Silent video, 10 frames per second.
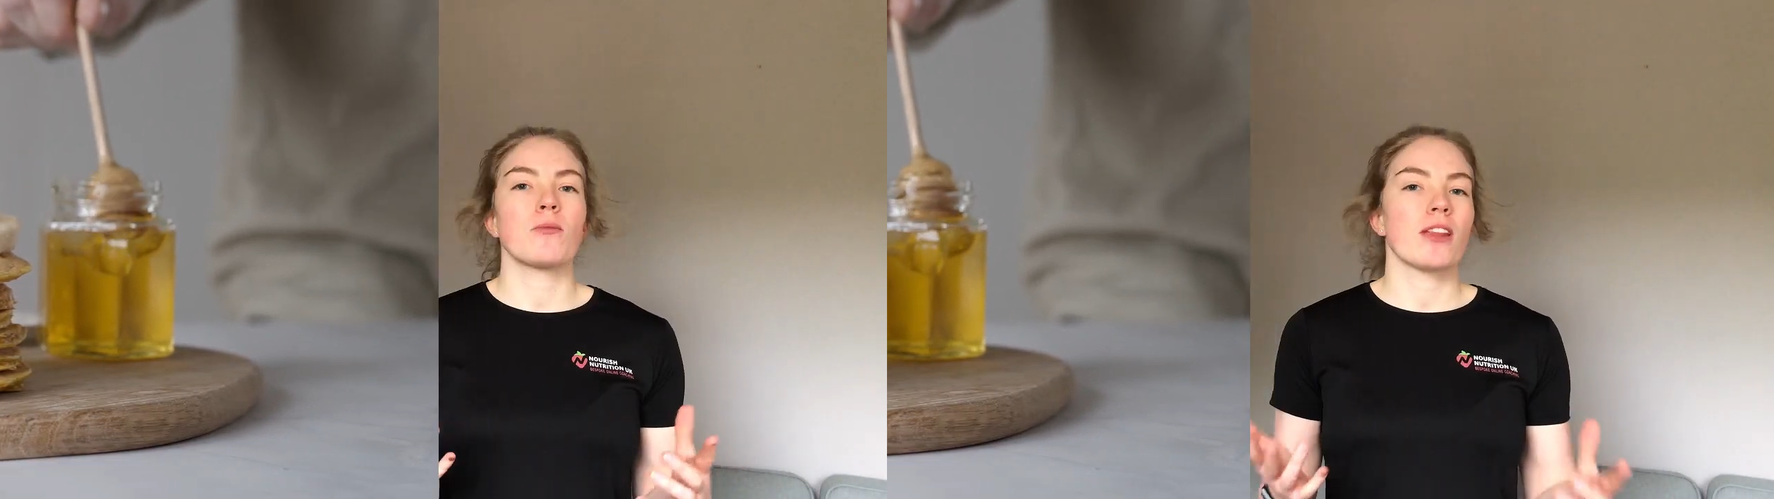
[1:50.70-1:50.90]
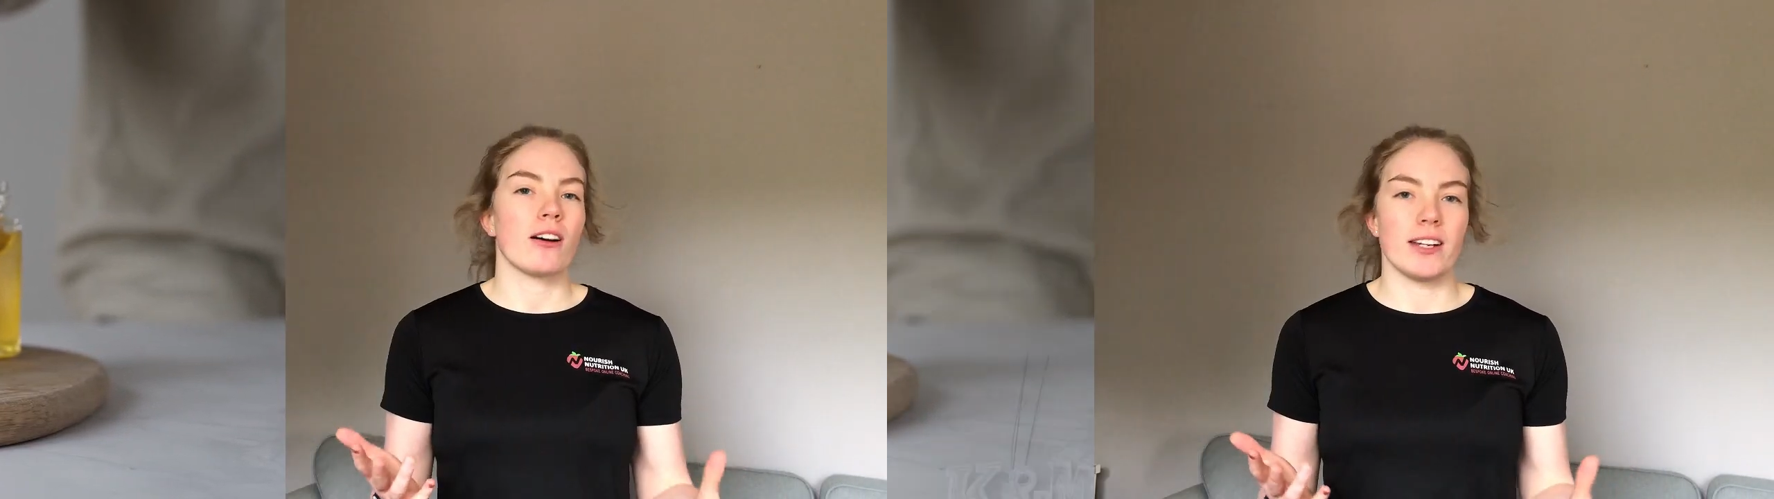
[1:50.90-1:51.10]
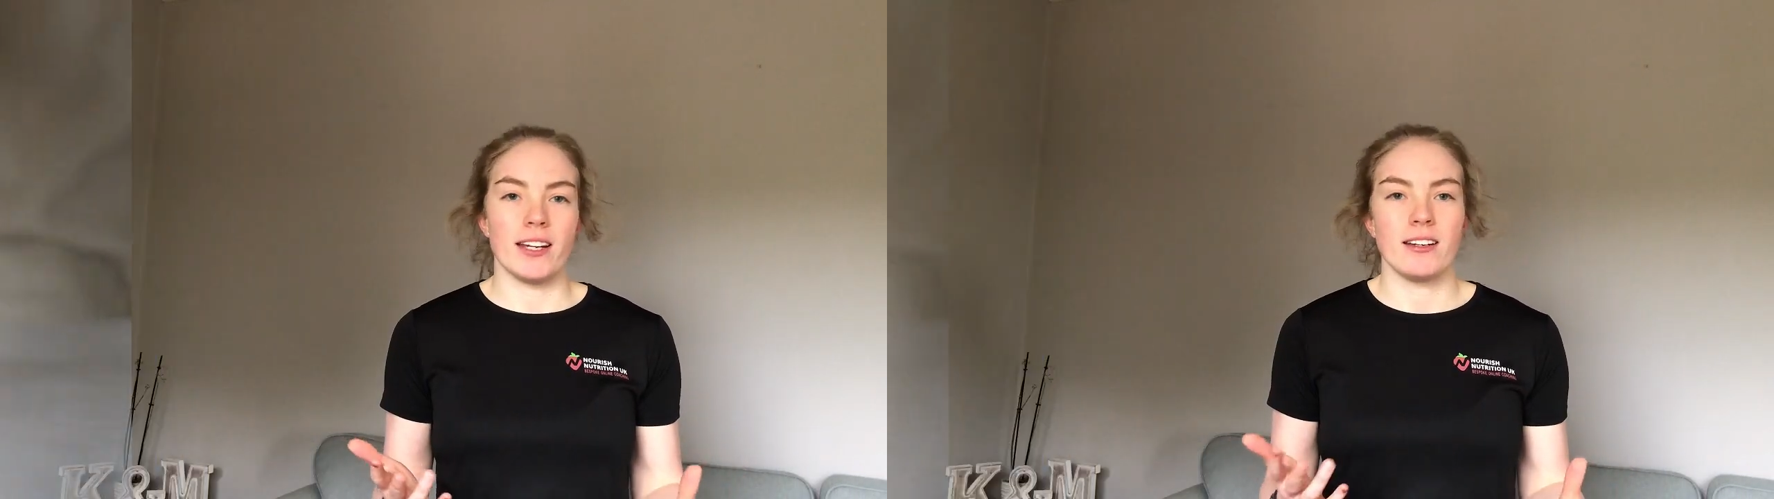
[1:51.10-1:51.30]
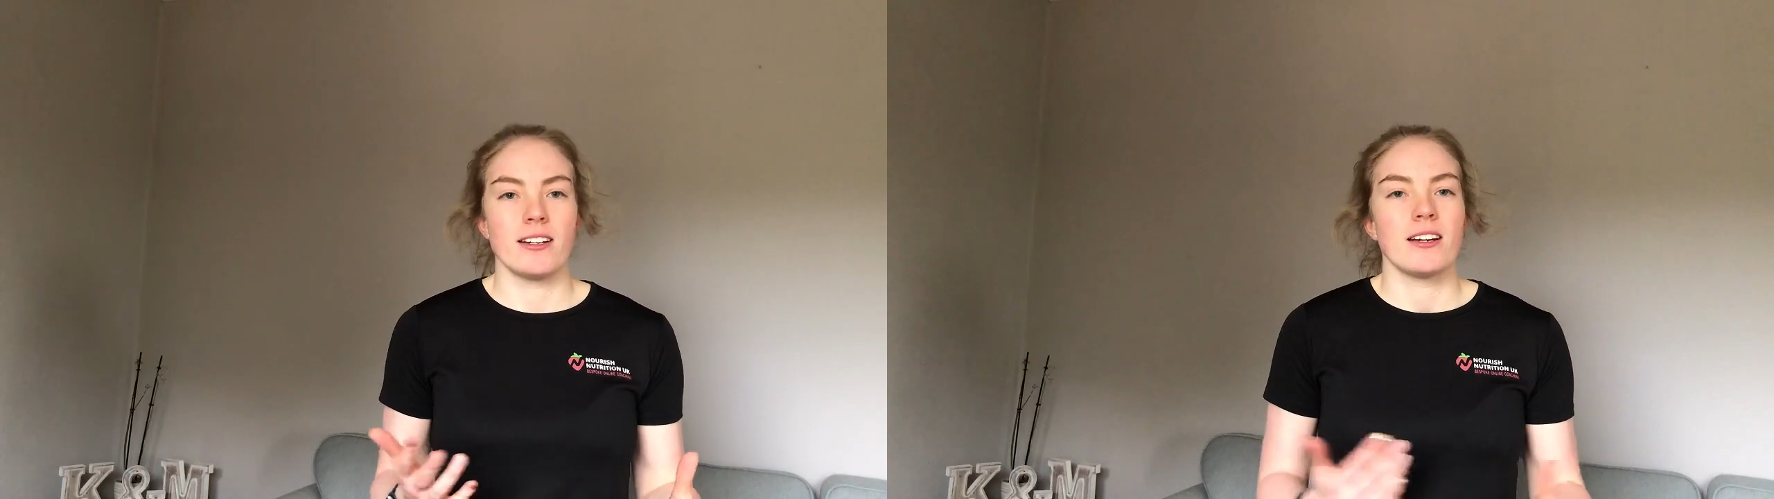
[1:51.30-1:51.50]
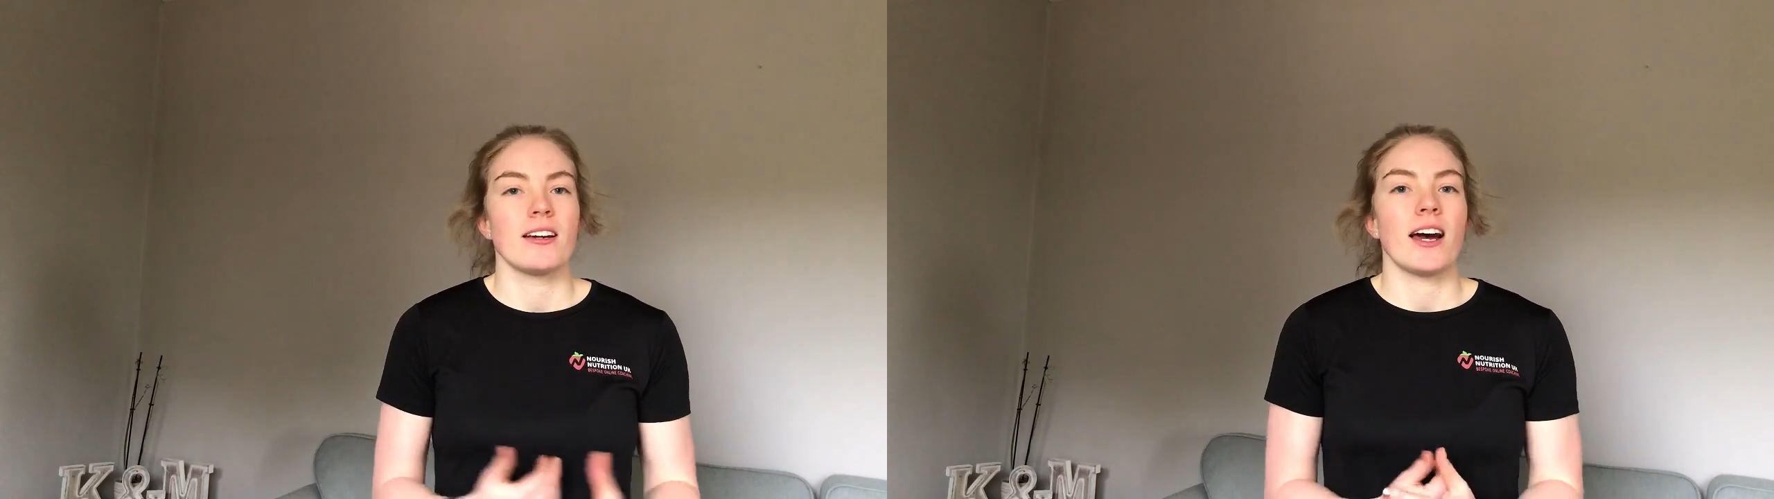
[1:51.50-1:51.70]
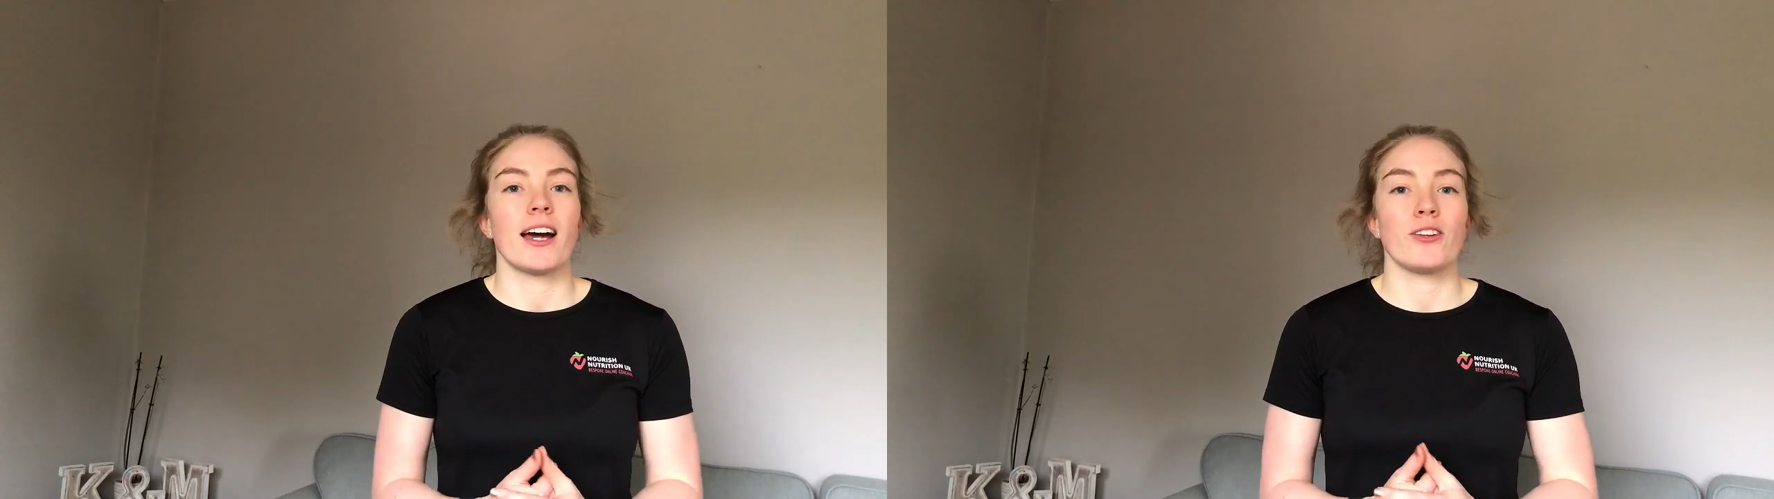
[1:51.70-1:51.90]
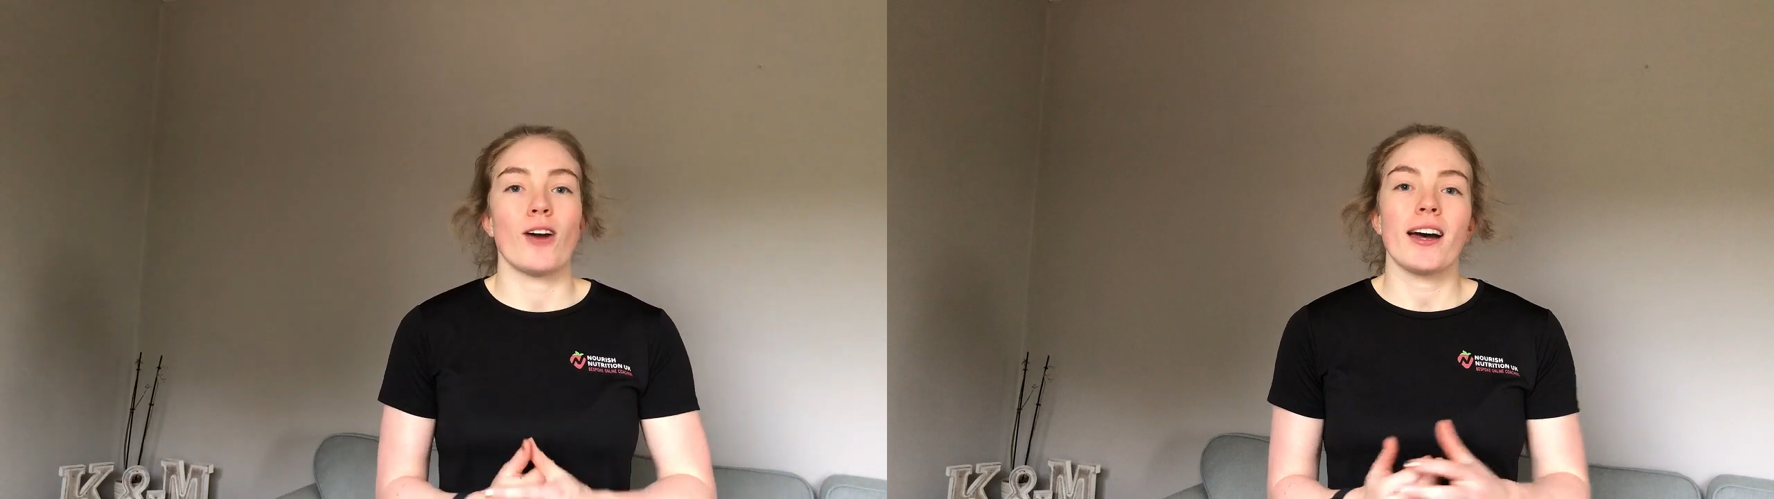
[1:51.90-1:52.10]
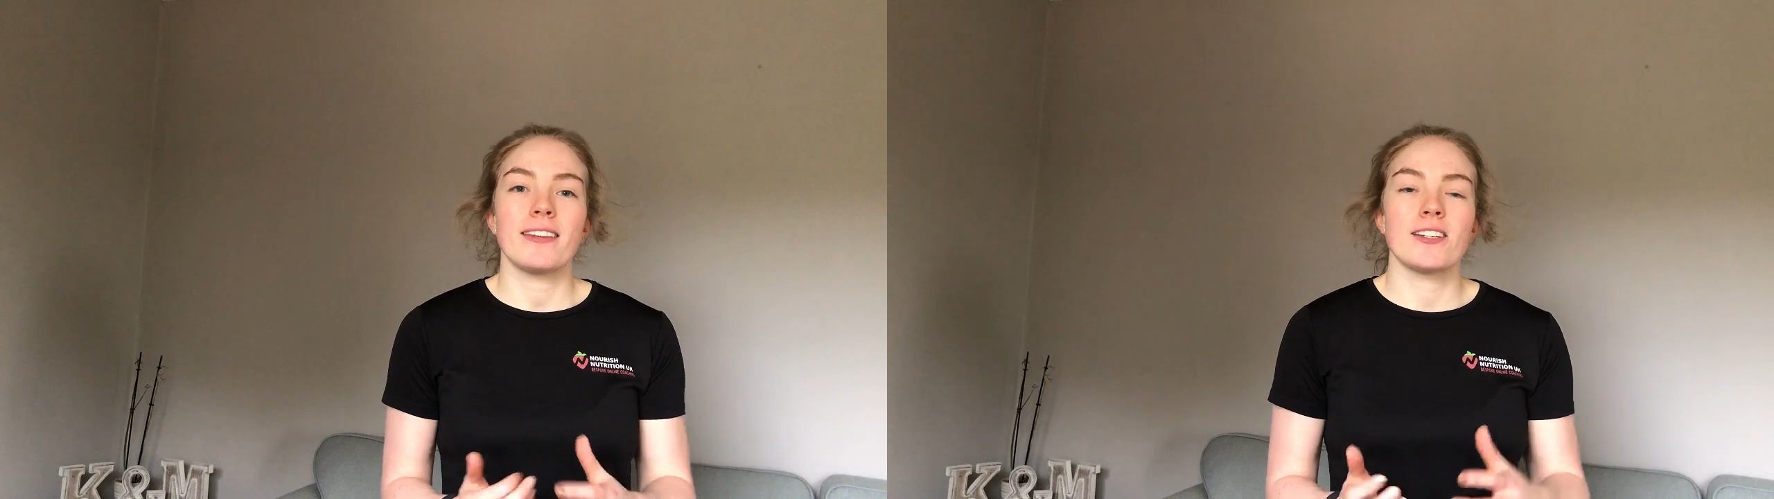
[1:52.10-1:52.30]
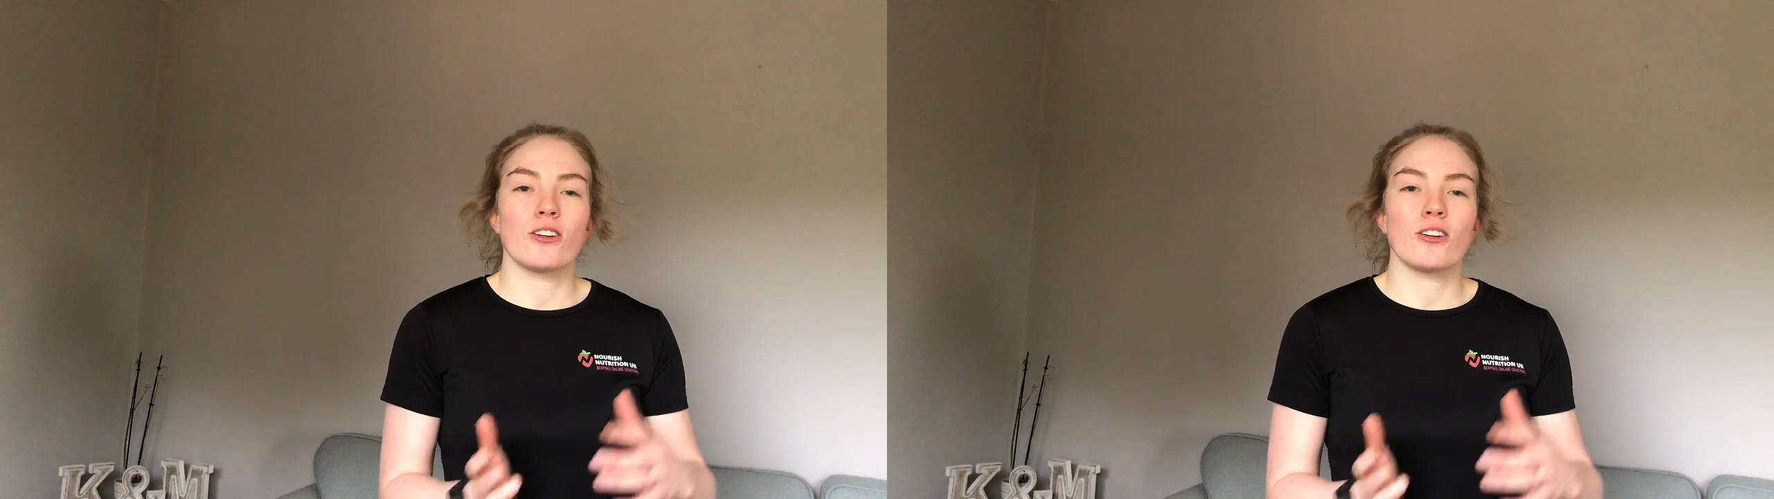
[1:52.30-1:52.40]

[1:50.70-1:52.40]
with honey, and you add these